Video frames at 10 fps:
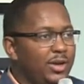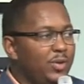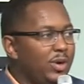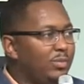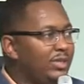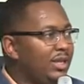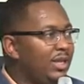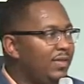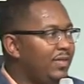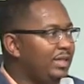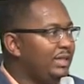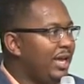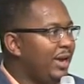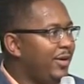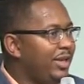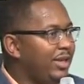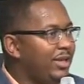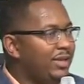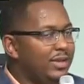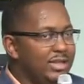representing this area,
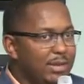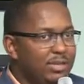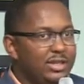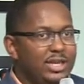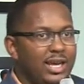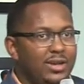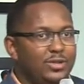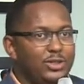the top of the town,